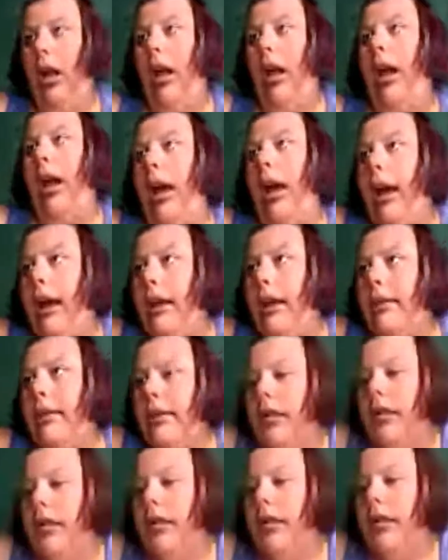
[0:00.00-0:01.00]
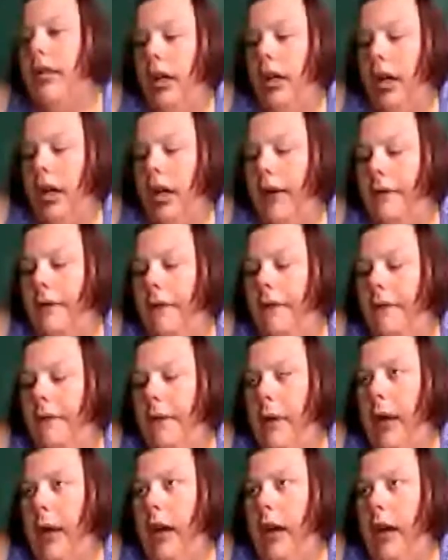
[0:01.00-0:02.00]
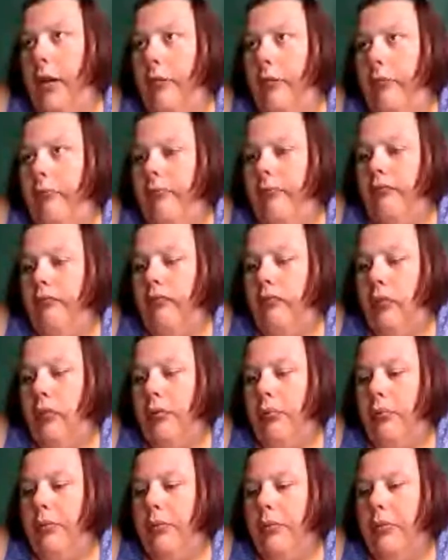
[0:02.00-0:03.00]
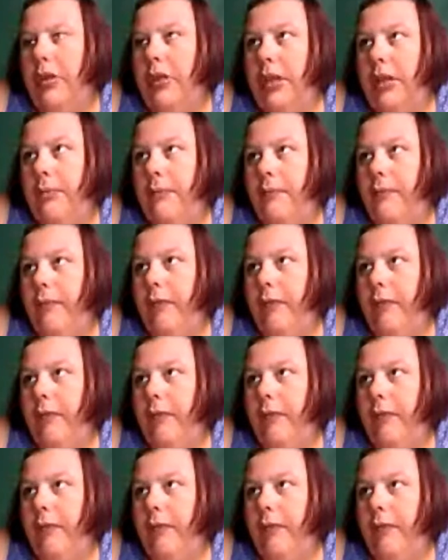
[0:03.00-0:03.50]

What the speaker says: has let me see,